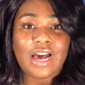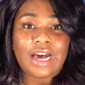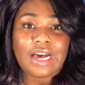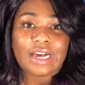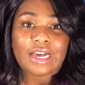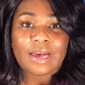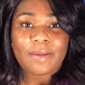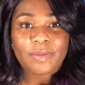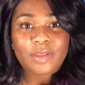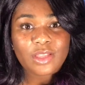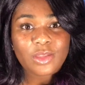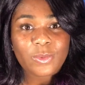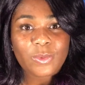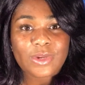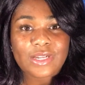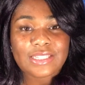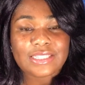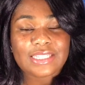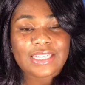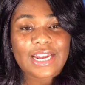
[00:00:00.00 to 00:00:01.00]
a couple of the
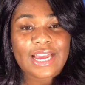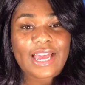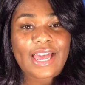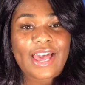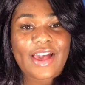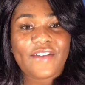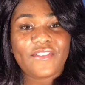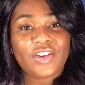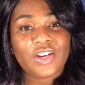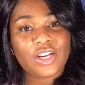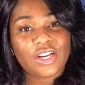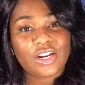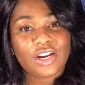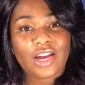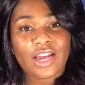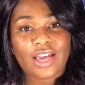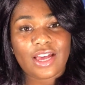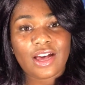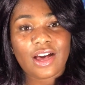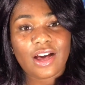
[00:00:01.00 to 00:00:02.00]
ones that I have here
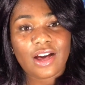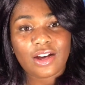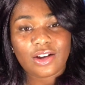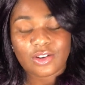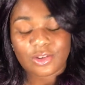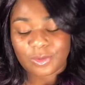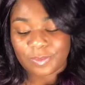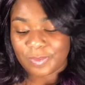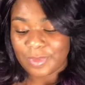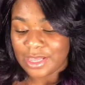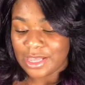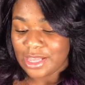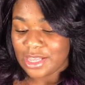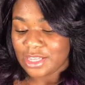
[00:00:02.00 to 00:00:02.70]
at home.